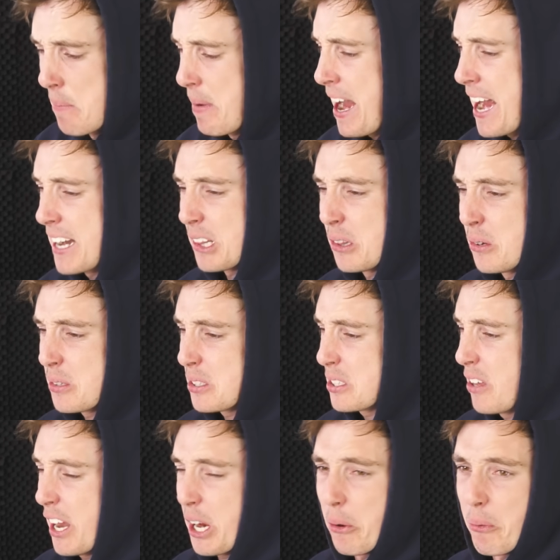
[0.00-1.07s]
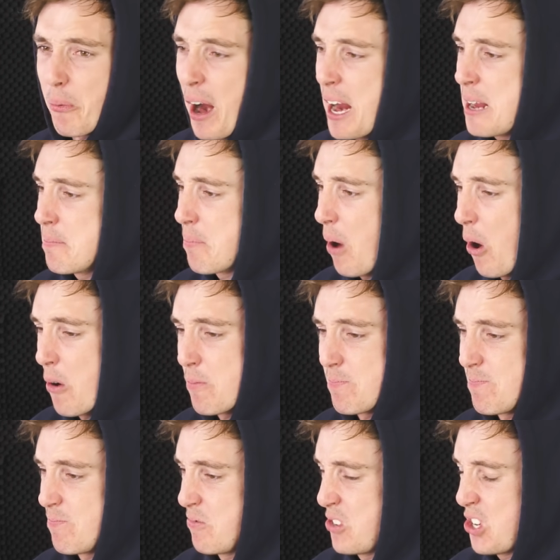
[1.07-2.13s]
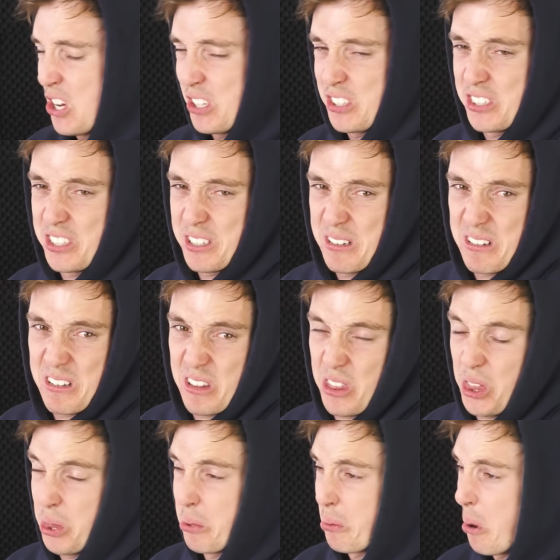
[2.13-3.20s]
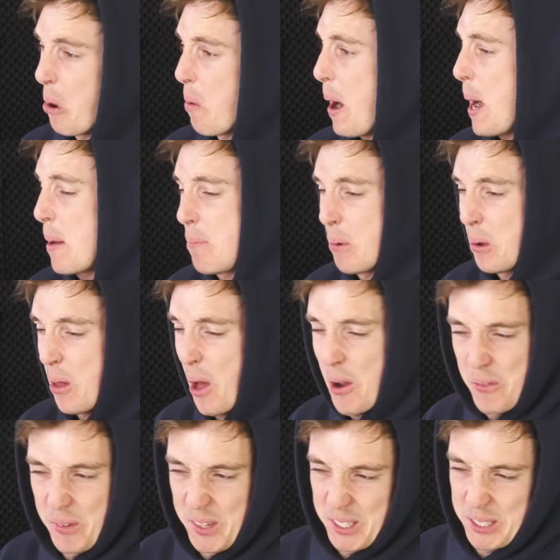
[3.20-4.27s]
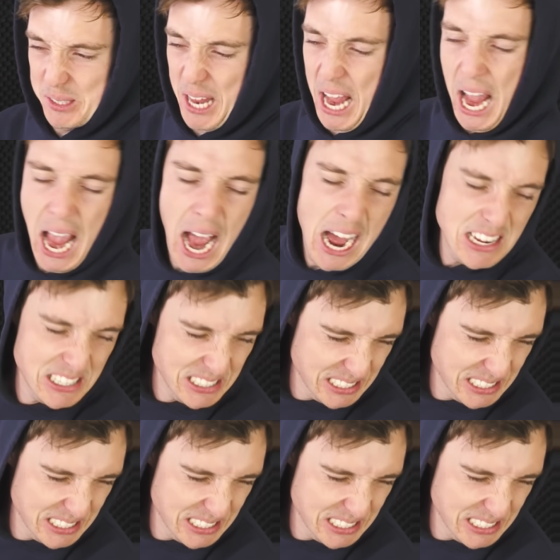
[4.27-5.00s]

man, it looks like a rainbow just threw up all over this house.